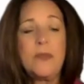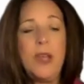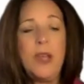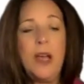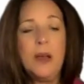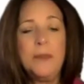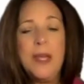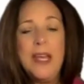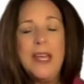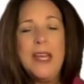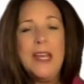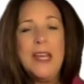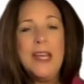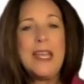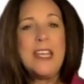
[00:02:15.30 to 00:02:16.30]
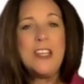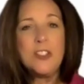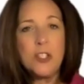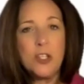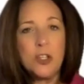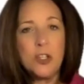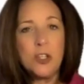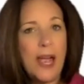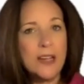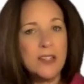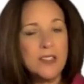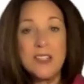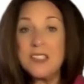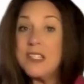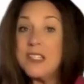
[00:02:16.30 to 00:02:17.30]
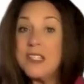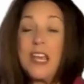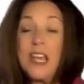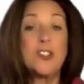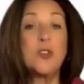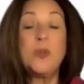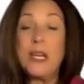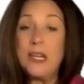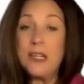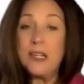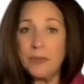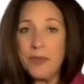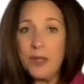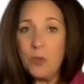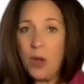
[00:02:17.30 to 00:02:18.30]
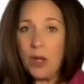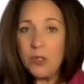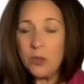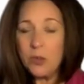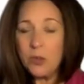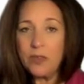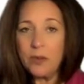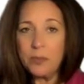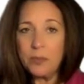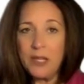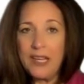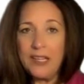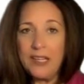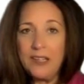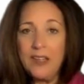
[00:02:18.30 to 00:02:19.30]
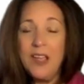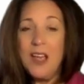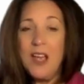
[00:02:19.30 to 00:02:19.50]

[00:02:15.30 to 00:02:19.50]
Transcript: Um, Easier access in case you needed something while you were on the plane.